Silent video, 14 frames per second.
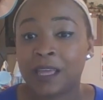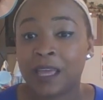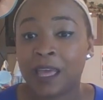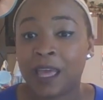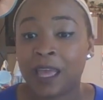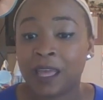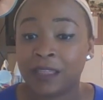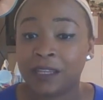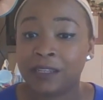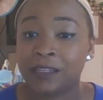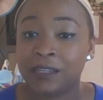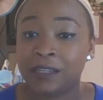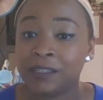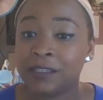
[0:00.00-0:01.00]
Haley
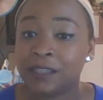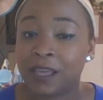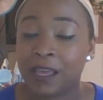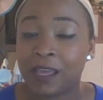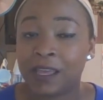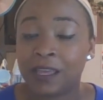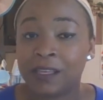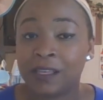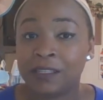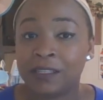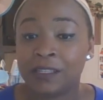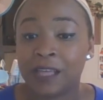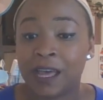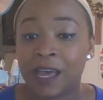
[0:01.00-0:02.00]
does say is
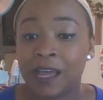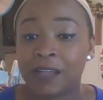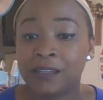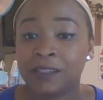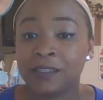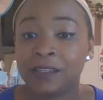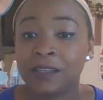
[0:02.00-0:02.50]
that